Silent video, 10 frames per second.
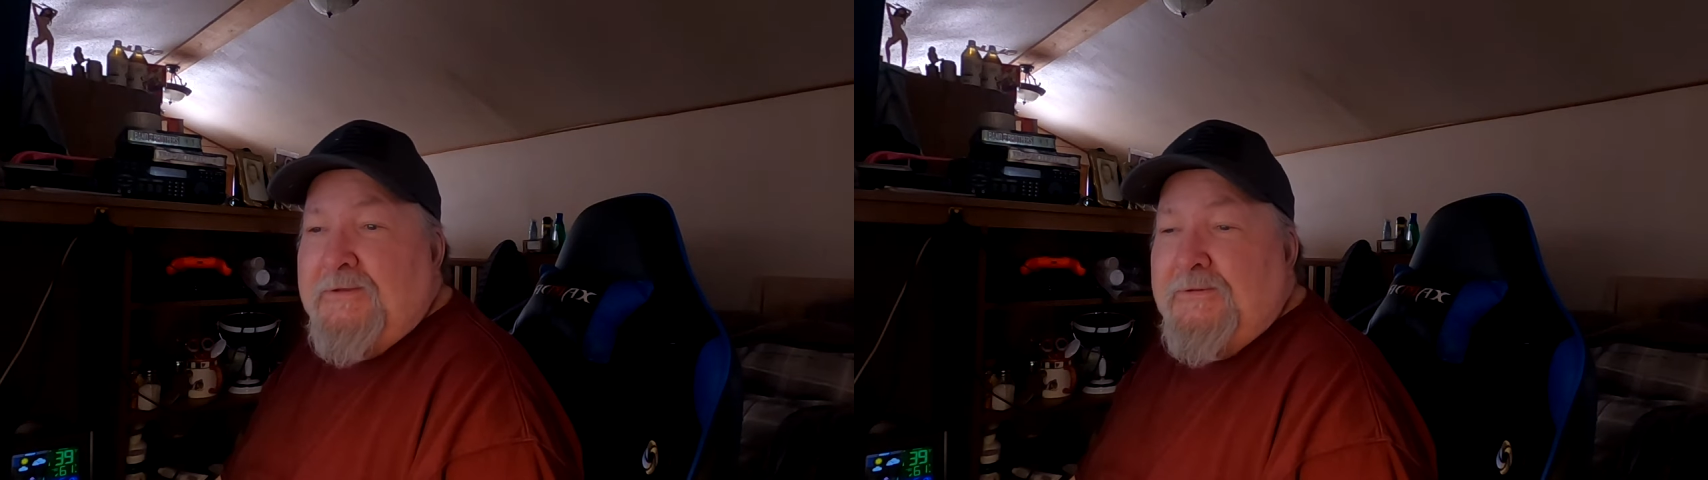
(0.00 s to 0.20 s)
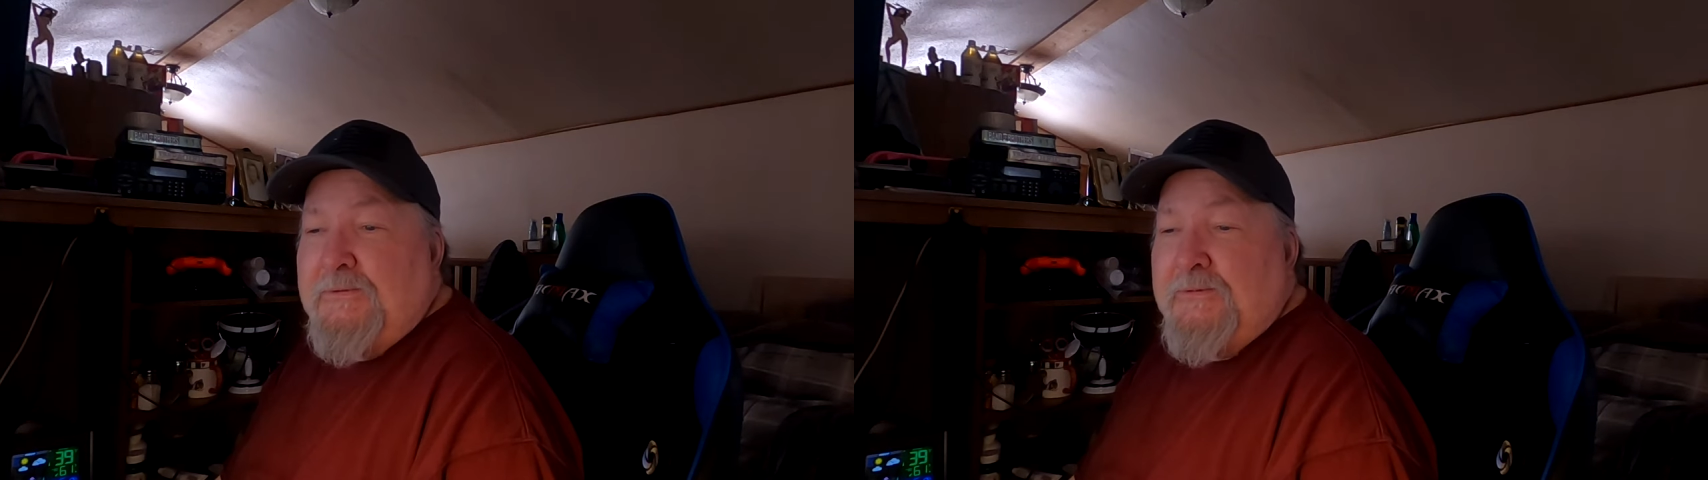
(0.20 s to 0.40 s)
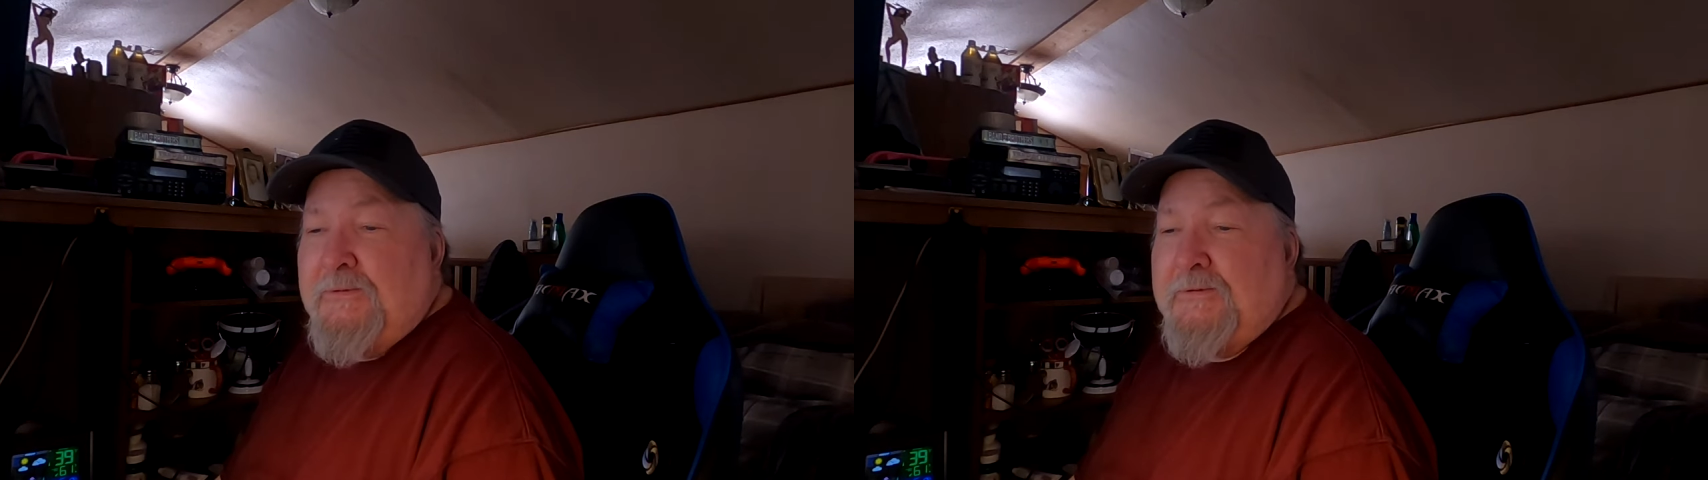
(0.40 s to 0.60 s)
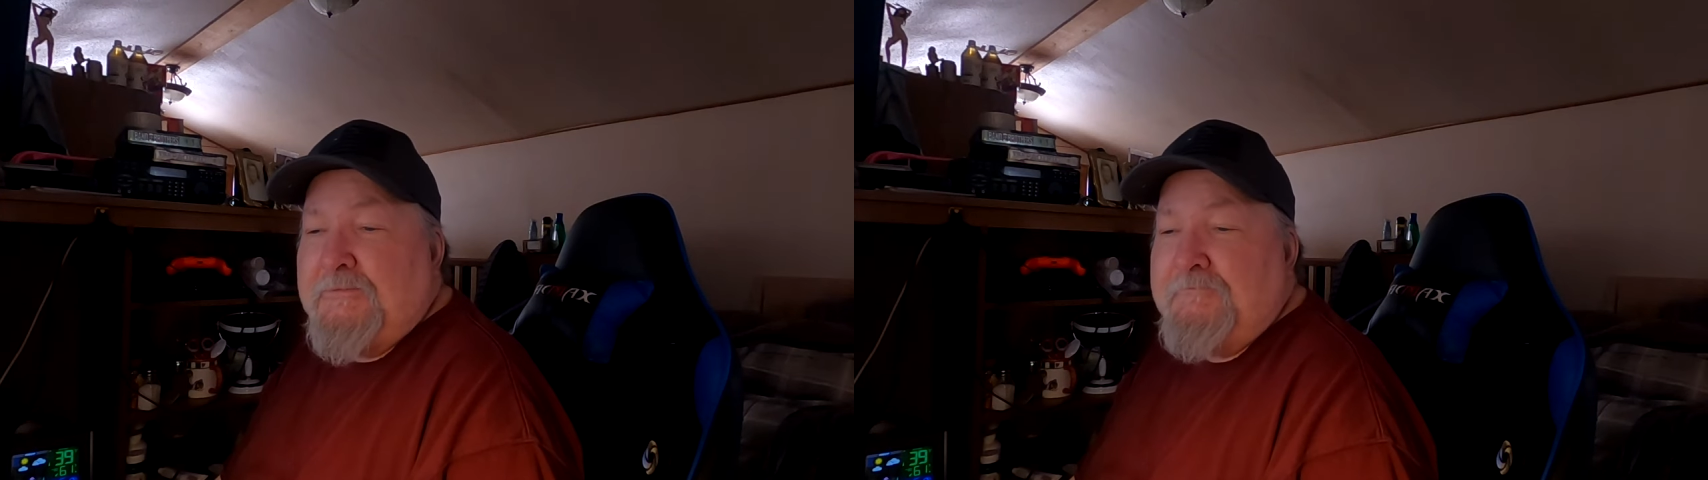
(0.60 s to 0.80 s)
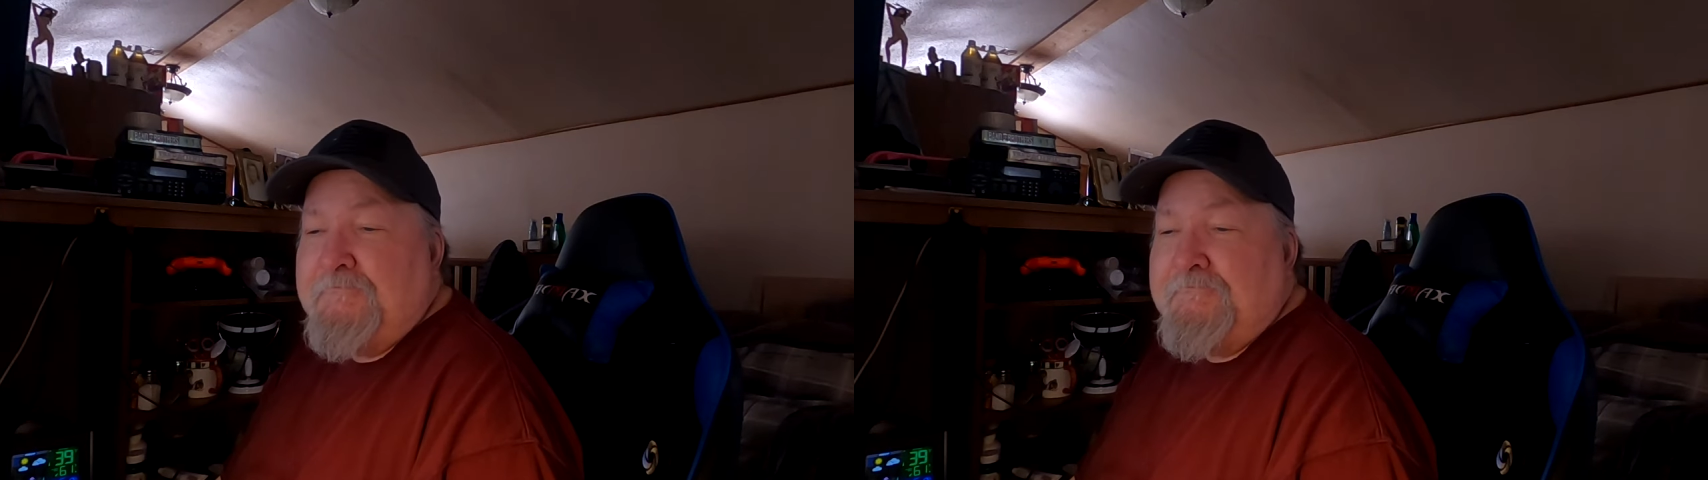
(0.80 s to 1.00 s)
you
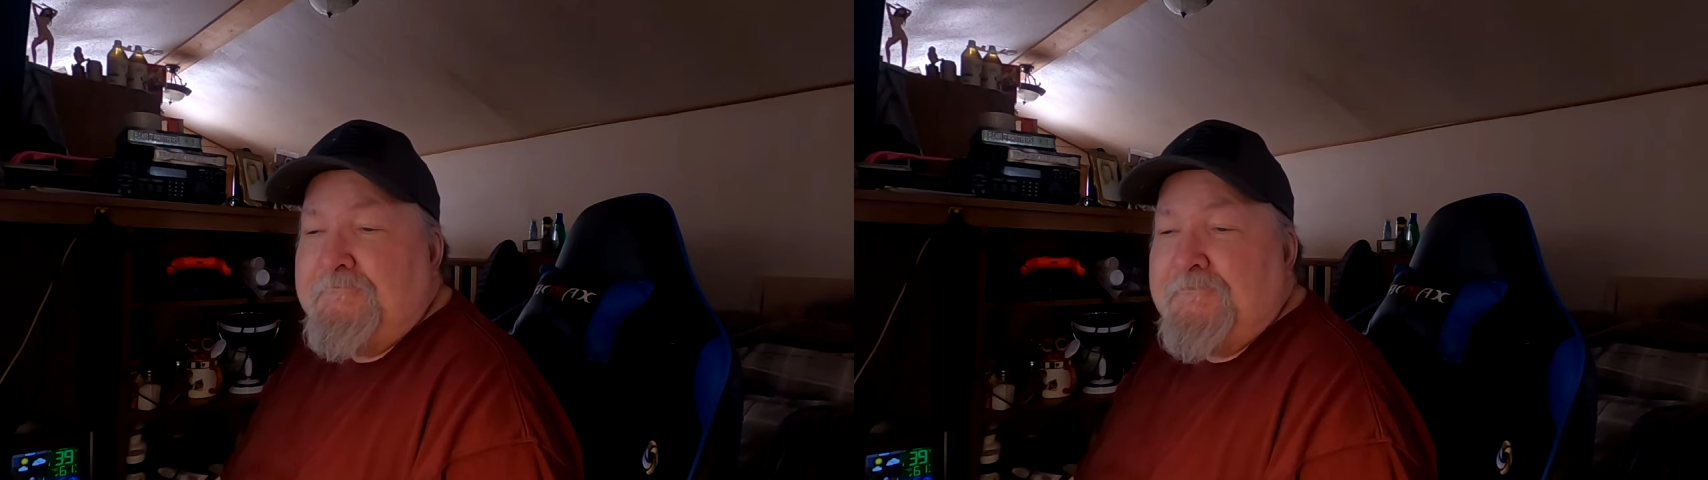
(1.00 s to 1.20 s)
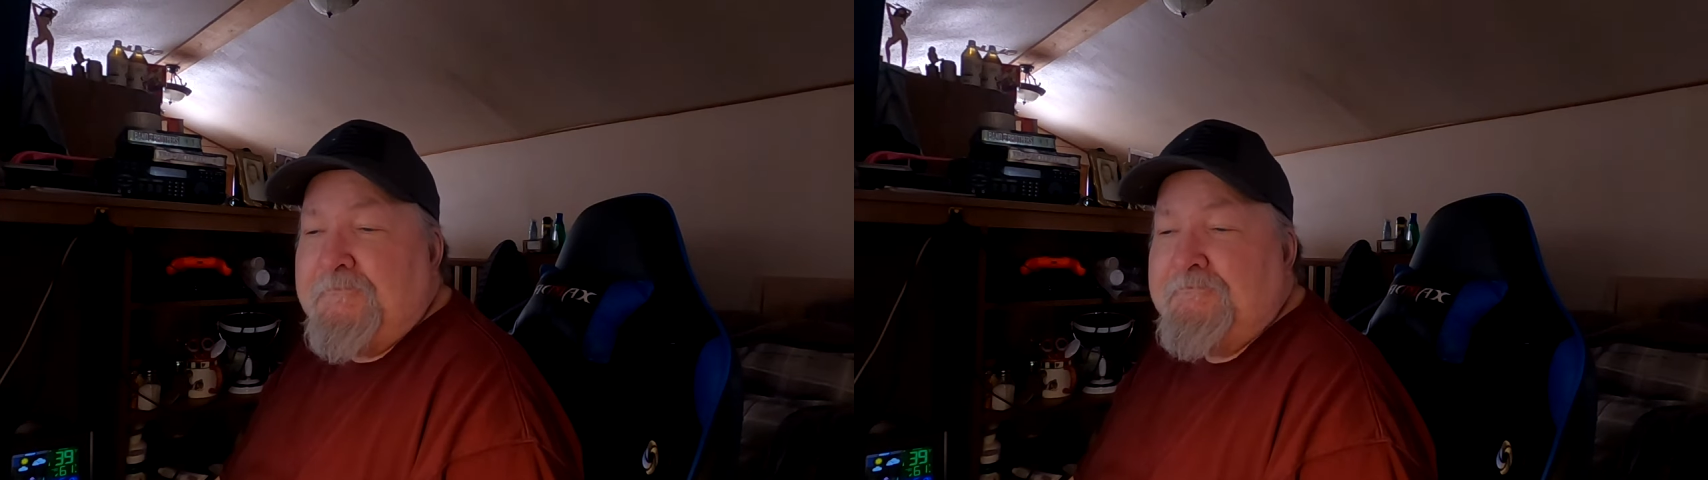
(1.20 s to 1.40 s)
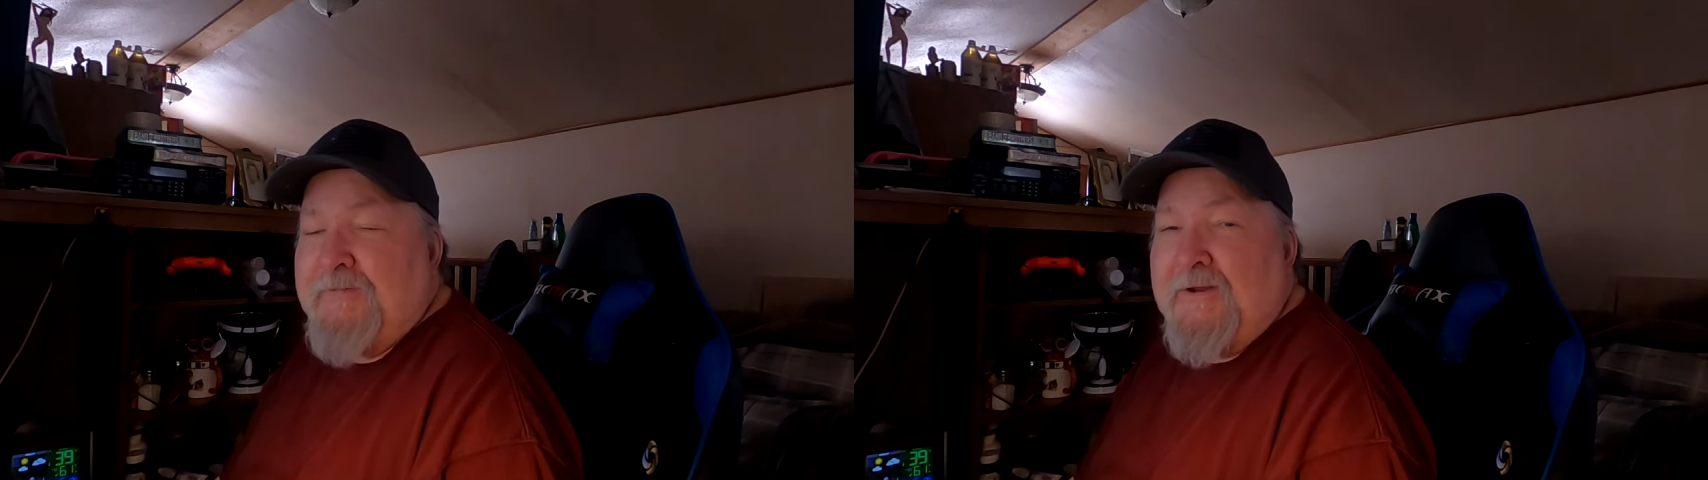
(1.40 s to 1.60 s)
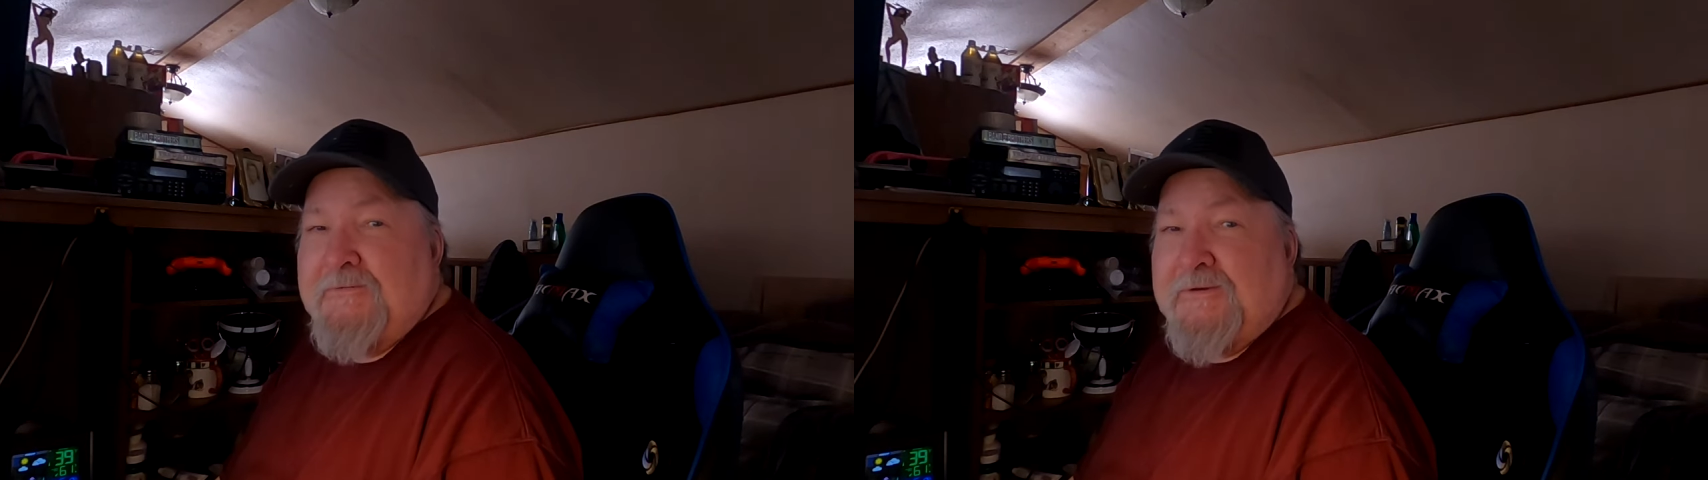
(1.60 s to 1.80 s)
found